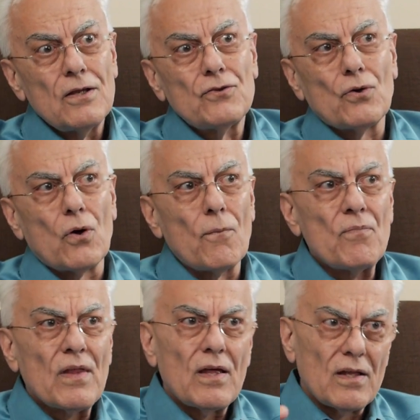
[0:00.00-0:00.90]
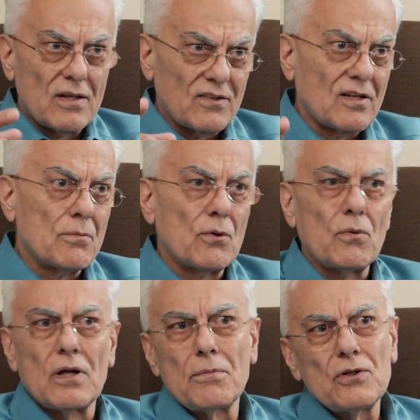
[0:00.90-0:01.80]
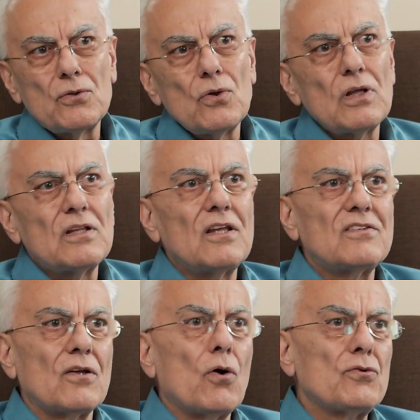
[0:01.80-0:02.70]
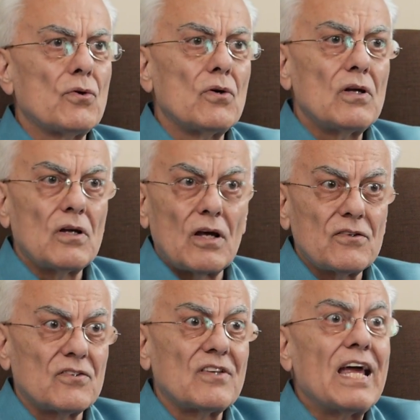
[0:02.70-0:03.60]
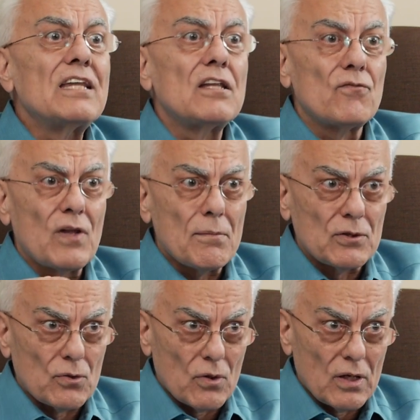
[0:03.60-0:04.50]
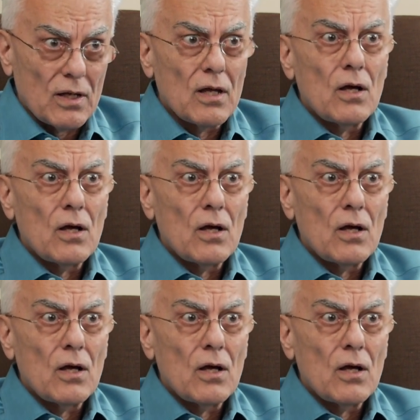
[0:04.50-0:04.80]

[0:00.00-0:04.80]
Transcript: So that's number one. Number two, it, it's also it anti-inflammatory.